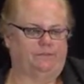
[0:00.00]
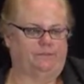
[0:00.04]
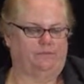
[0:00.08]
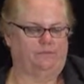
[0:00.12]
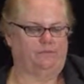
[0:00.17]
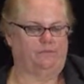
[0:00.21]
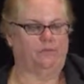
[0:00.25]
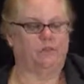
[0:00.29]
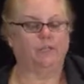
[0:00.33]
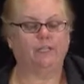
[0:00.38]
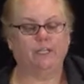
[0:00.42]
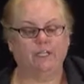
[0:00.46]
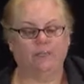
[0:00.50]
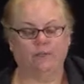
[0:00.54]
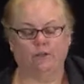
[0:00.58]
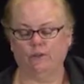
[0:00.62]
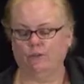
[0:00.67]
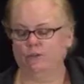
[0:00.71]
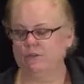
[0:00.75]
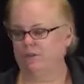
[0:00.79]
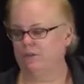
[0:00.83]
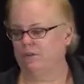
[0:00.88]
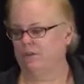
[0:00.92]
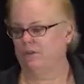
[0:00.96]
for
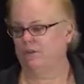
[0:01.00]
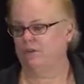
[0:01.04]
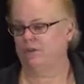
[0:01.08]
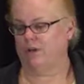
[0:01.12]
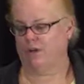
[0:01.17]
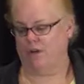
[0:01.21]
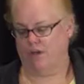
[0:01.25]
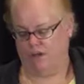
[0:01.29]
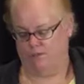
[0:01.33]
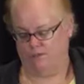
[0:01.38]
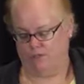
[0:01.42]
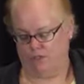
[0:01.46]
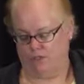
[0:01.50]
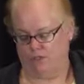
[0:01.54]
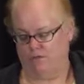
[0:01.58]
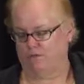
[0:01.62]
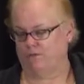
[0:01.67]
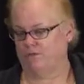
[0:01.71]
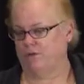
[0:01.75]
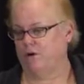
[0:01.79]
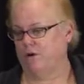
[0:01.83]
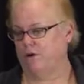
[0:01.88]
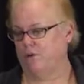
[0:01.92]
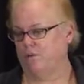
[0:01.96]
years. So
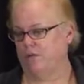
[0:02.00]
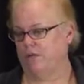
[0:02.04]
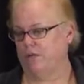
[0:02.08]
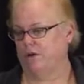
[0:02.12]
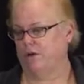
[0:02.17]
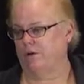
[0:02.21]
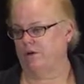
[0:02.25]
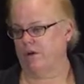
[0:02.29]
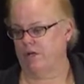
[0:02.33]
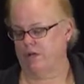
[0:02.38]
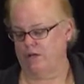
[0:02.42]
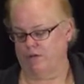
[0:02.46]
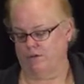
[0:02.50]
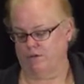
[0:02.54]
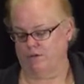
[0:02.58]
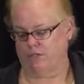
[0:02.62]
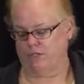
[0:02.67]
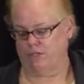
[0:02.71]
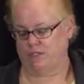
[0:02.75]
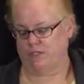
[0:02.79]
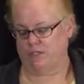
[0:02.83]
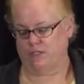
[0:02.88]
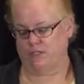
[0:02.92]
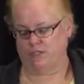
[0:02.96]
for home care, I know
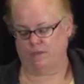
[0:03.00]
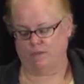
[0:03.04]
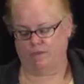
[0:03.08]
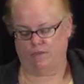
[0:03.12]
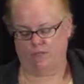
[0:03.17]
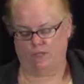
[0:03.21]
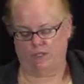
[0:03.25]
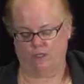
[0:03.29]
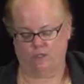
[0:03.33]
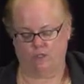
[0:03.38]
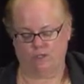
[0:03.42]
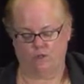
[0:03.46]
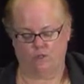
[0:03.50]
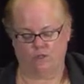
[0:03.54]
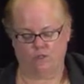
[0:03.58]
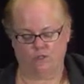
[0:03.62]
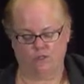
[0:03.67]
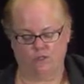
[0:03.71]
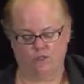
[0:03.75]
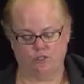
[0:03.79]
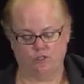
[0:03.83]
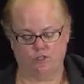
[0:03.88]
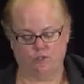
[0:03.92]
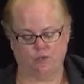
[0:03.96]
this is something new.
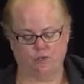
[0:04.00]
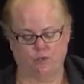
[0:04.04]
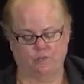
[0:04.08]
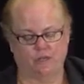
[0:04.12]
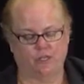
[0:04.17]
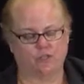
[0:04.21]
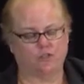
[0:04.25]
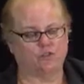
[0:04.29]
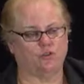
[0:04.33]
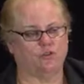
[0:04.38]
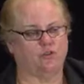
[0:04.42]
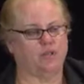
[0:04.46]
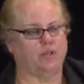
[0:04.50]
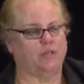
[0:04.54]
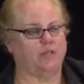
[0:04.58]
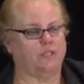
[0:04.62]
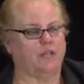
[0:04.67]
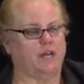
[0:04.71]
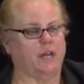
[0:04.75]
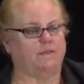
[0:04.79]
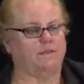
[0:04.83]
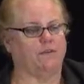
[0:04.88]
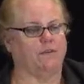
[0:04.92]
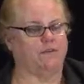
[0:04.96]
So you just want to make sure that
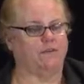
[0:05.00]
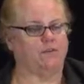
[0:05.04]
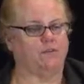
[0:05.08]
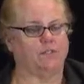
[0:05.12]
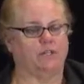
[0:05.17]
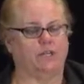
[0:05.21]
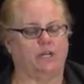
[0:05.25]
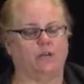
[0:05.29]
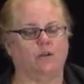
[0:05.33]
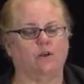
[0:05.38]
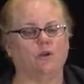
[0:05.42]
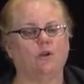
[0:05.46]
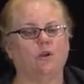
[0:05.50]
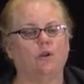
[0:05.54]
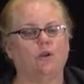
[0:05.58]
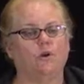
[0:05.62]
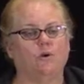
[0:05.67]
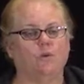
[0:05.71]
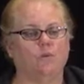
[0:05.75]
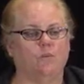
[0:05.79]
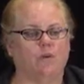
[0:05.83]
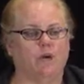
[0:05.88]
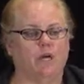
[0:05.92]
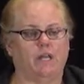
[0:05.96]
staff understand
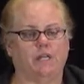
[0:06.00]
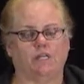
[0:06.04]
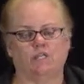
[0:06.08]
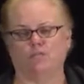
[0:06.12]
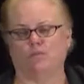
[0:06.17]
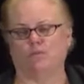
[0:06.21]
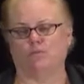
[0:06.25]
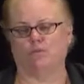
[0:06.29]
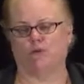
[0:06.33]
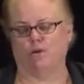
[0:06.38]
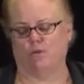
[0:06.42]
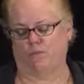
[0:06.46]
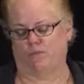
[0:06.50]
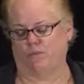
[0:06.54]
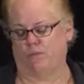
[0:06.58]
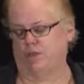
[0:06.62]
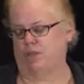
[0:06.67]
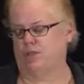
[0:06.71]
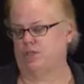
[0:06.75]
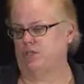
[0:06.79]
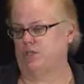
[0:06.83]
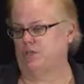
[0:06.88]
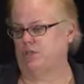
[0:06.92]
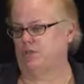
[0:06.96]
when it's
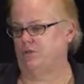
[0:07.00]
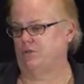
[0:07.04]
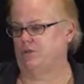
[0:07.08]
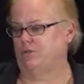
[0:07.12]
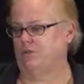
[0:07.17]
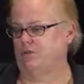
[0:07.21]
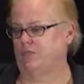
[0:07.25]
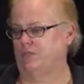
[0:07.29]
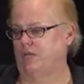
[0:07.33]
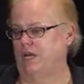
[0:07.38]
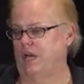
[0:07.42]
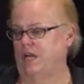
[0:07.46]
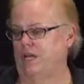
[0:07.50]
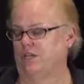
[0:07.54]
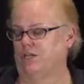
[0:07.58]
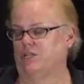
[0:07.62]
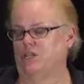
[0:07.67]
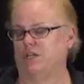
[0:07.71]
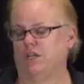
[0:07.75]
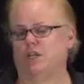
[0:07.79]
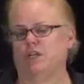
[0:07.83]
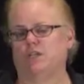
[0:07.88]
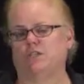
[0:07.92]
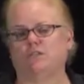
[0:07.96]
appropriate to use a dash.
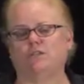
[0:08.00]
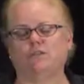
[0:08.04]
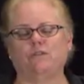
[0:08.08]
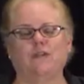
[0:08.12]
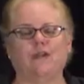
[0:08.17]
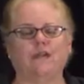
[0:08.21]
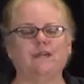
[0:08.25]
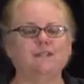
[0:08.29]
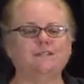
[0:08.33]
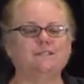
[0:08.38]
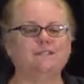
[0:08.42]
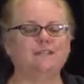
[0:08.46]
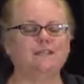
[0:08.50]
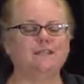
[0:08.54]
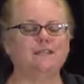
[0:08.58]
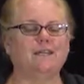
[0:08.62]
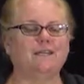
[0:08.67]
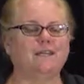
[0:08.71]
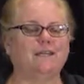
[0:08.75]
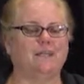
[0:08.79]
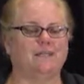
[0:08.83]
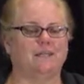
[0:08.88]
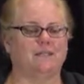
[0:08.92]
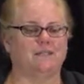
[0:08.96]
So the idea
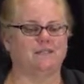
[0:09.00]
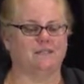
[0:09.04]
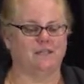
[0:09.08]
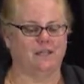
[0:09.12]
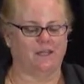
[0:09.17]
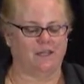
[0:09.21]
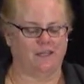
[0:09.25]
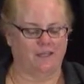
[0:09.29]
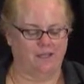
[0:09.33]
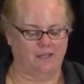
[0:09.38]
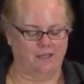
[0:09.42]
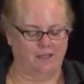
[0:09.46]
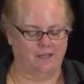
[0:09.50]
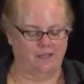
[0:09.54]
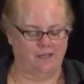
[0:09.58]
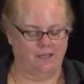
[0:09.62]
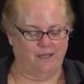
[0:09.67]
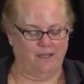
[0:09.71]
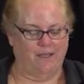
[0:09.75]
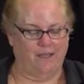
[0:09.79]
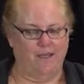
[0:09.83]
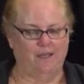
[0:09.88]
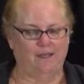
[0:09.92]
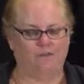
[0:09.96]
is,
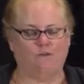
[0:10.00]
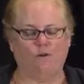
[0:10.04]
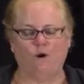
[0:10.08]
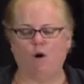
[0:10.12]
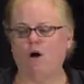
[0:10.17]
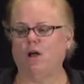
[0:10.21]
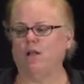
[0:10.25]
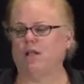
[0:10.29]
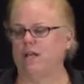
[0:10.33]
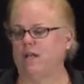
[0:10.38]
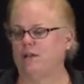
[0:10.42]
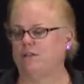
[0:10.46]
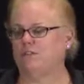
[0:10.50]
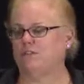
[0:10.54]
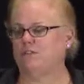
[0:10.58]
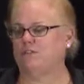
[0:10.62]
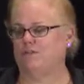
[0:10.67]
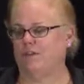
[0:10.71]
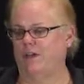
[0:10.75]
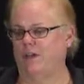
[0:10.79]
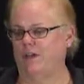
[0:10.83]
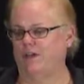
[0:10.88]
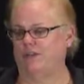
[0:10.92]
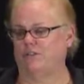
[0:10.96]
if all else
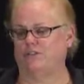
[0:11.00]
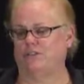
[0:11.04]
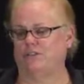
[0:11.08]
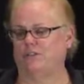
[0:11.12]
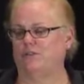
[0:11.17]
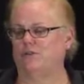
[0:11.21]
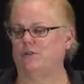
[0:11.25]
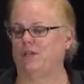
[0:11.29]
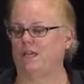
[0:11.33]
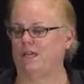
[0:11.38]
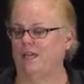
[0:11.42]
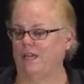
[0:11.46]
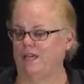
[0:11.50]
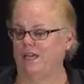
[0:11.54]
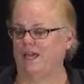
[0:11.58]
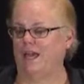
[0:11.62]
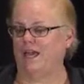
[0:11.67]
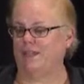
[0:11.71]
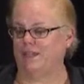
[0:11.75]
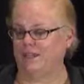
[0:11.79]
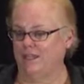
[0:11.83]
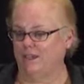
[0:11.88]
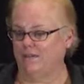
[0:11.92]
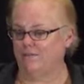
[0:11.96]
fails and you can't
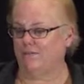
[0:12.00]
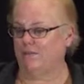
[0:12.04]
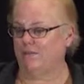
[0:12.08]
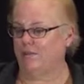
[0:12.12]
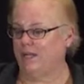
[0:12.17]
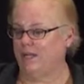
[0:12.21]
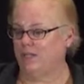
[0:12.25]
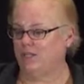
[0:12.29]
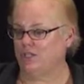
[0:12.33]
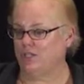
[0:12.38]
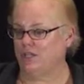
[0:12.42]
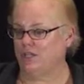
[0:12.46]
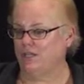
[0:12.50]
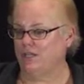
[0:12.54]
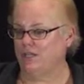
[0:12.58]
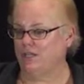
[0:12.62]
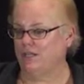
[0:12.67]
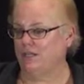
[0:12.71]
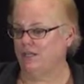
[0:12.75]
get the information,